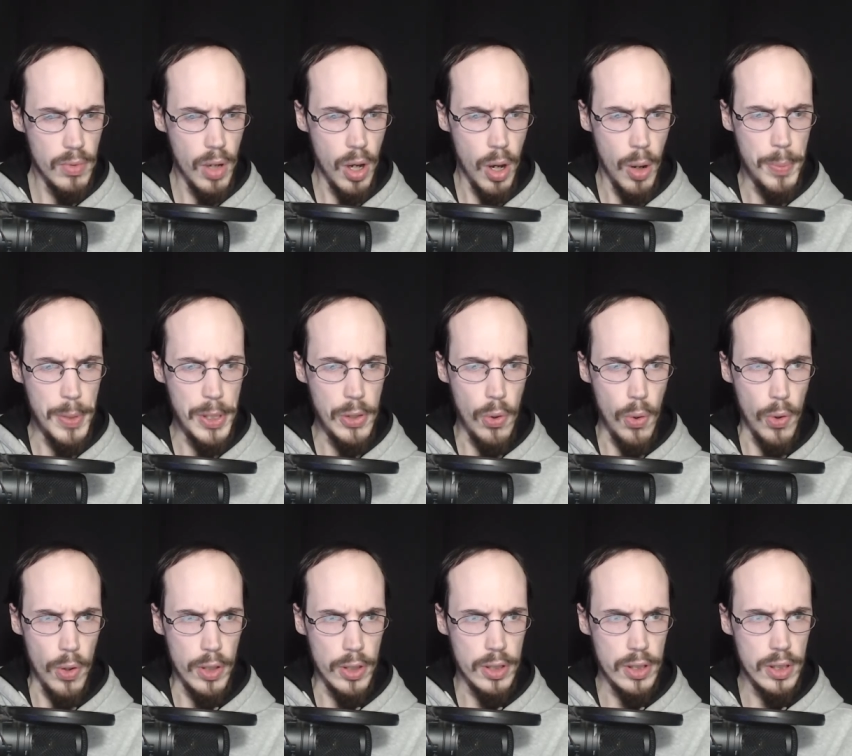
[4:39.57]
I'll be
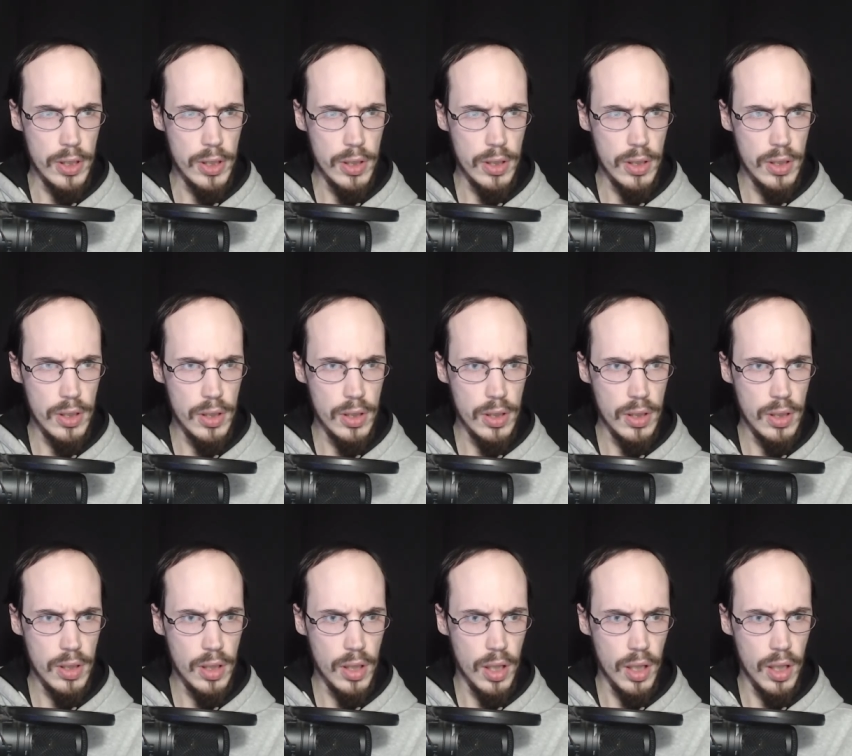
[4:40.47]
yours.
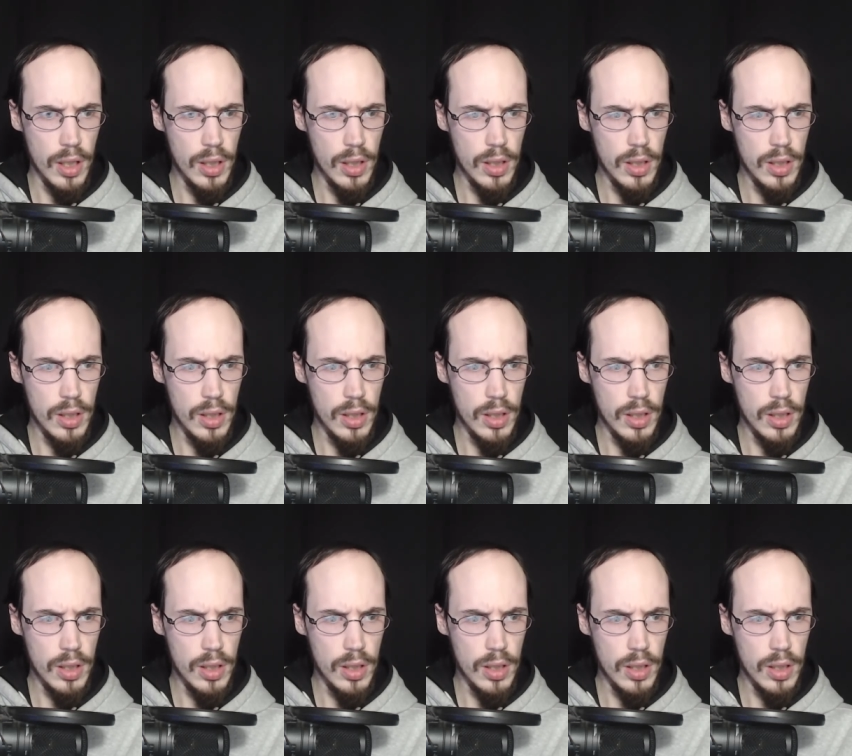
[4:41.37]
Huh?